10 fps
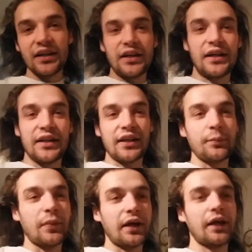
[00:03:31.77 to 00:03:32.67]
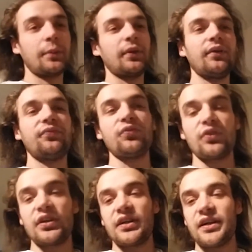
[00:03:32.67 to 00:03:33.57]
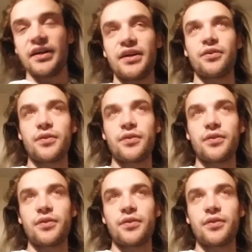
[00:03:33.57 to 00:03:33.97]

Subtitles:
like Miami, Florida,